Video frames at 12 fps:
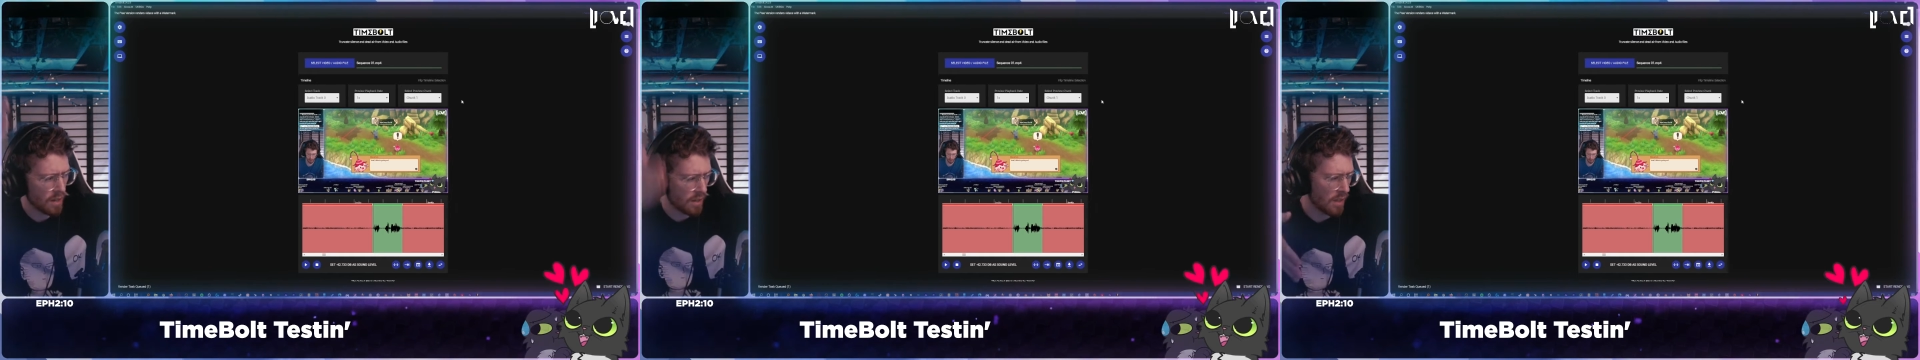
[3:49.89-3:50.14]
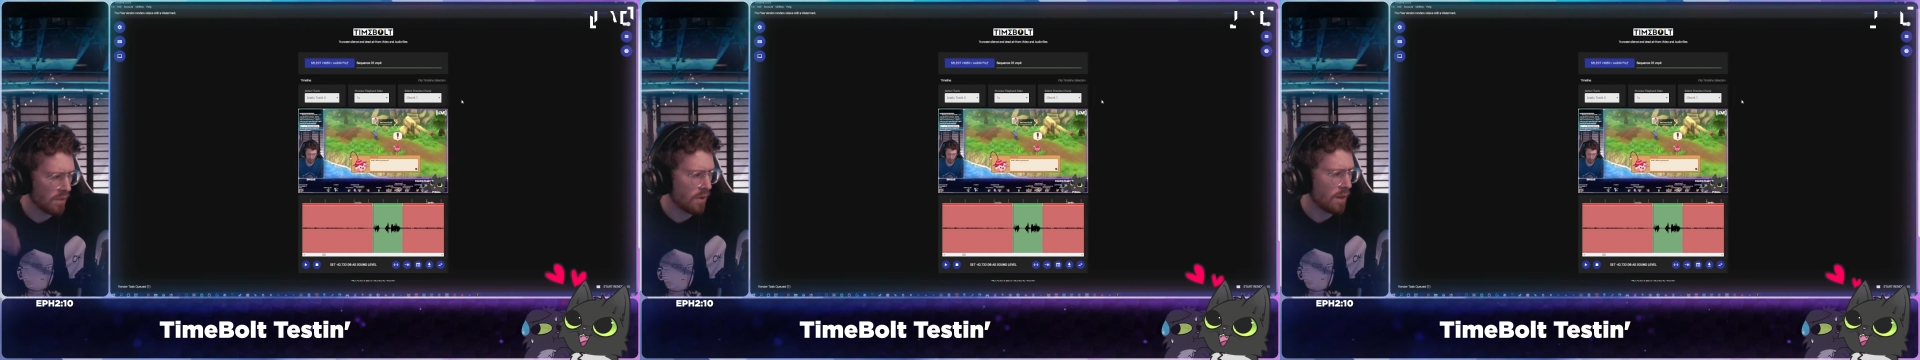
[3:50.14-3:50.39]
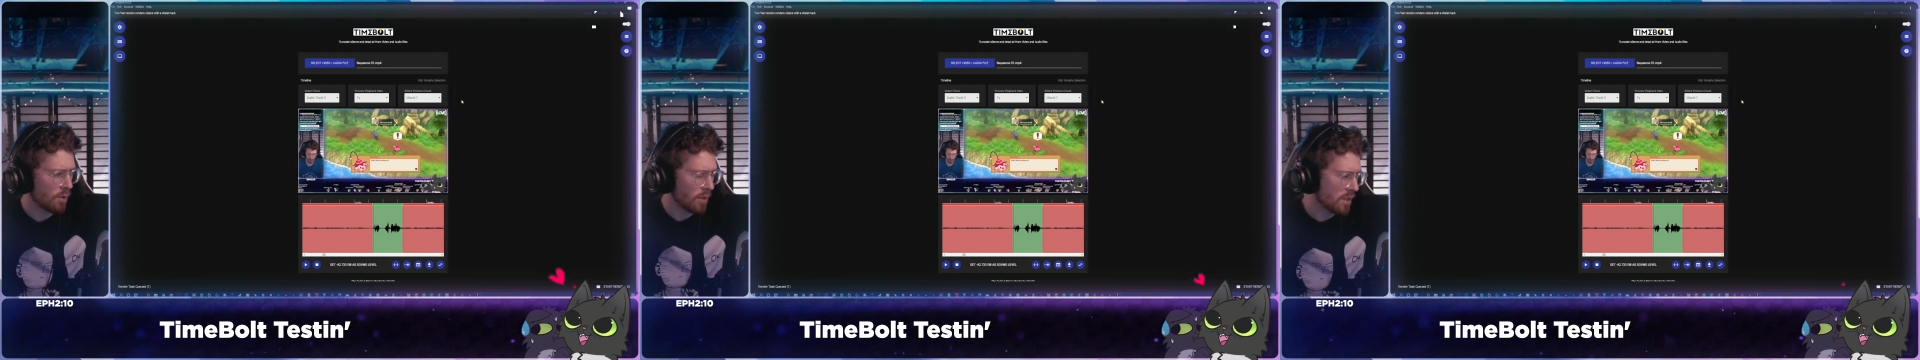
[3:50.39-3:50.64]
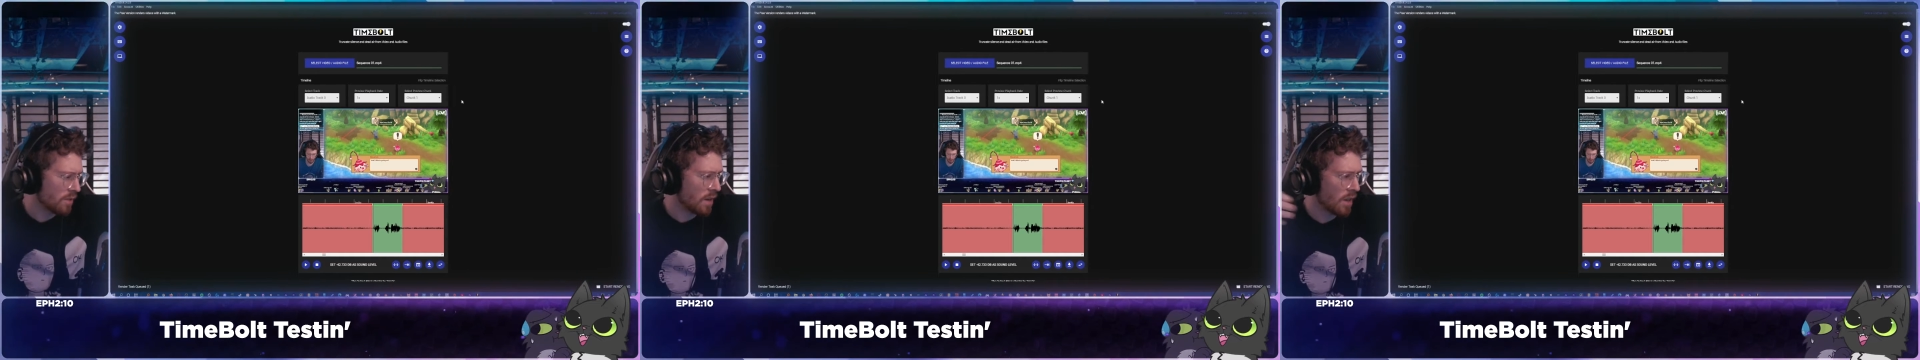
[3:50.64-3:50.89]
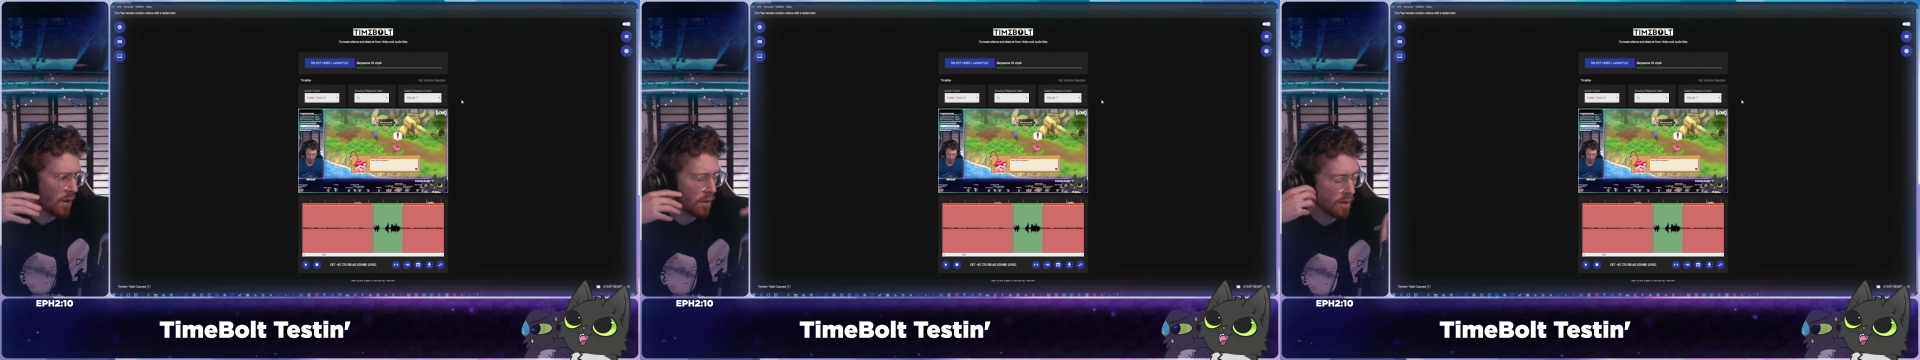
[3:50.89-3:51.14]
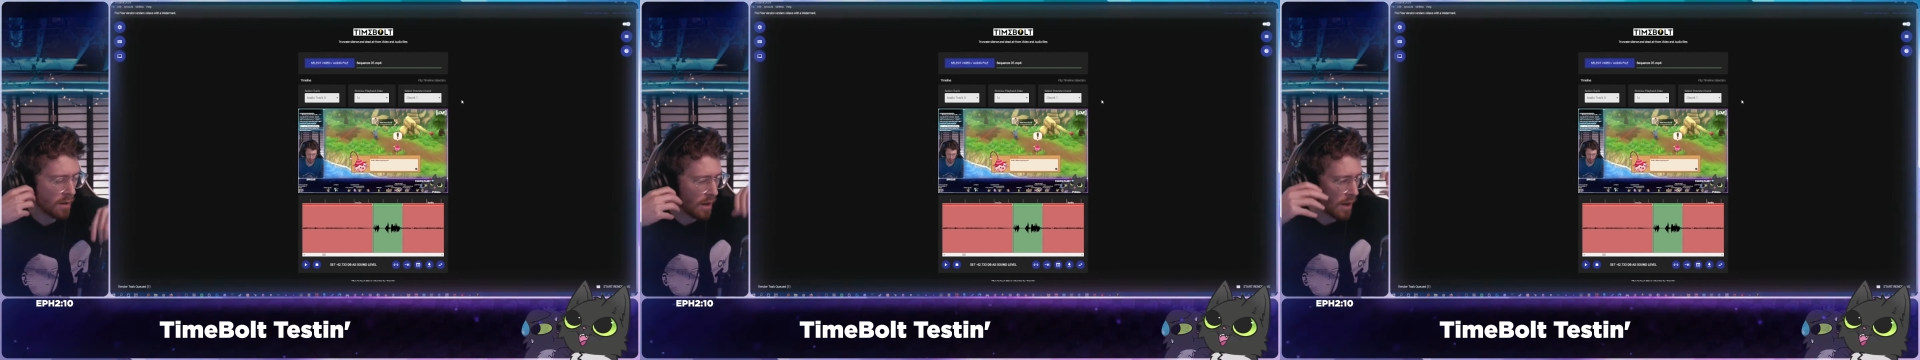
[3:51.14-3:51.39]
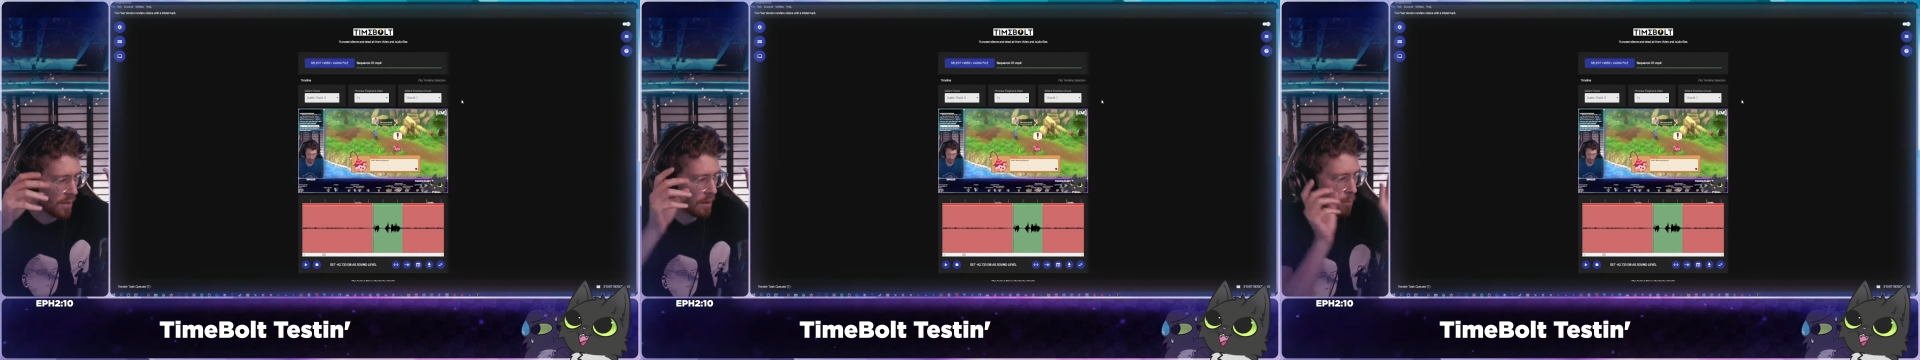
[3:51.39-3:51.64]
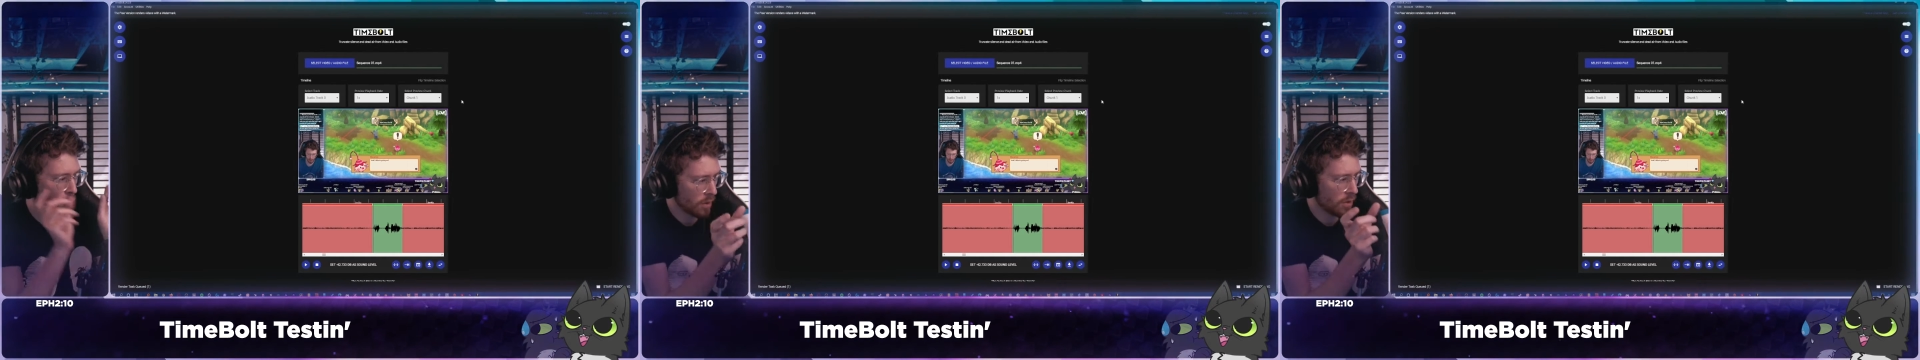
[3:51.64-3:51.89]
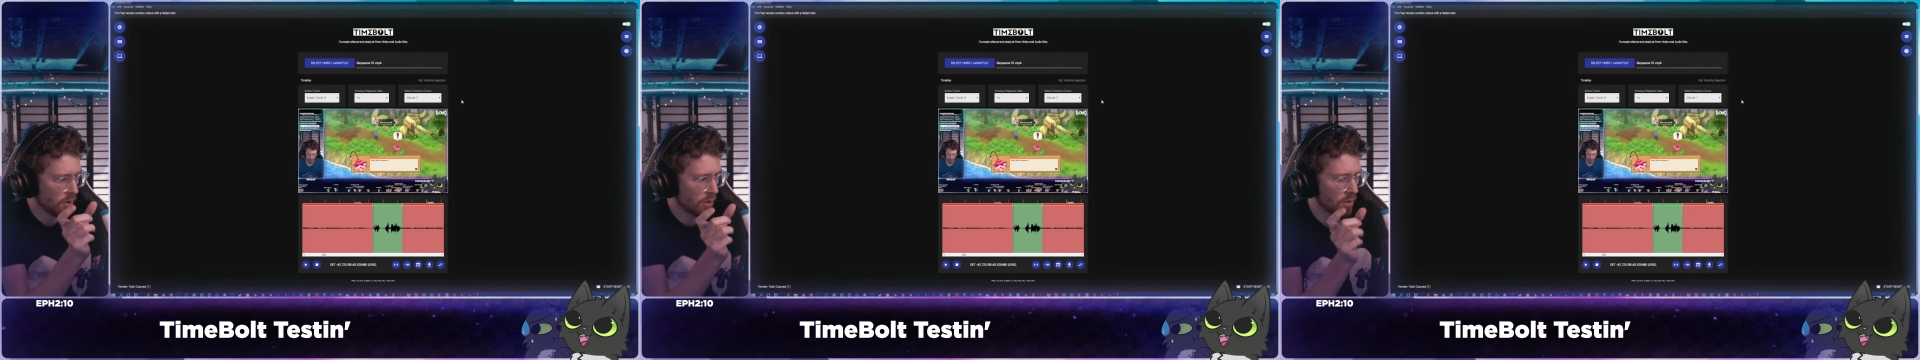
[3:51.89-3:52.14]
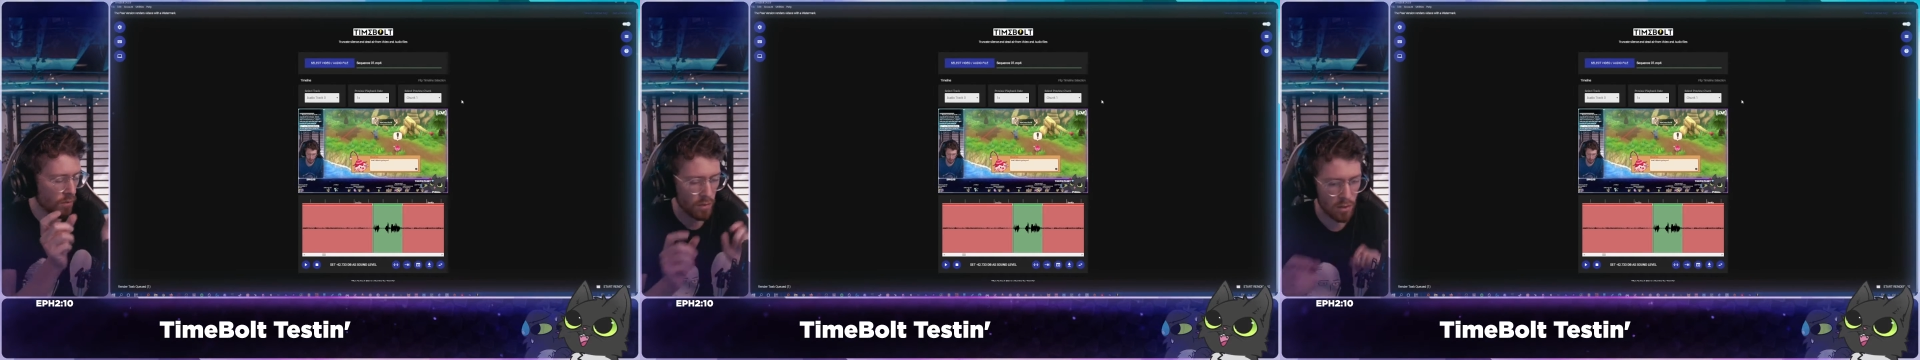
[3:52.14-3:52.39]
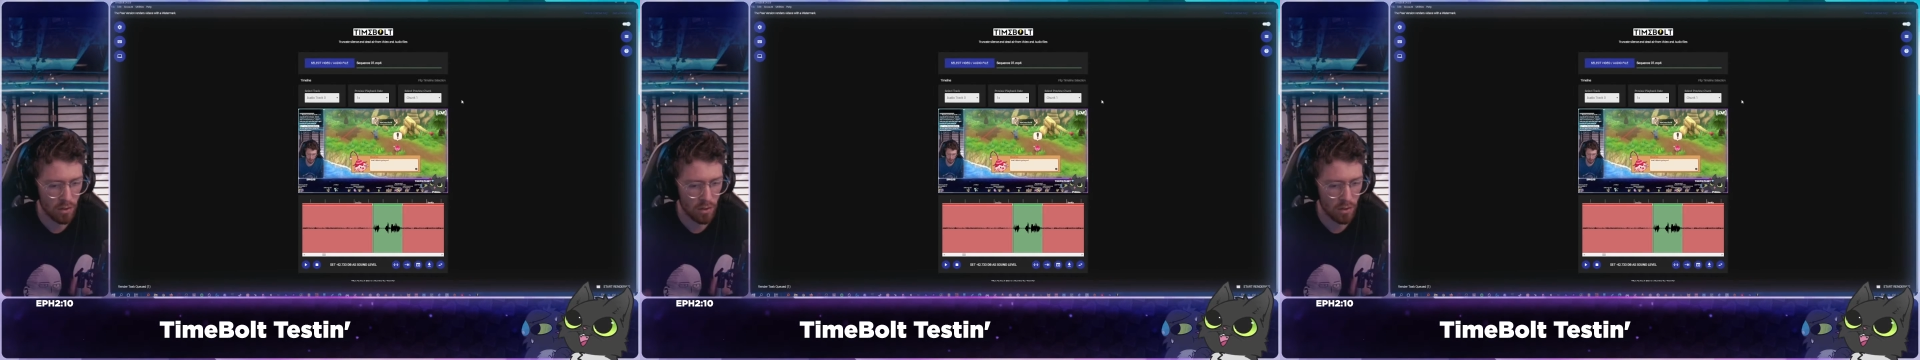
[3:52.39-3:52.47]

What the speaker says: in this video, in this video, and then put your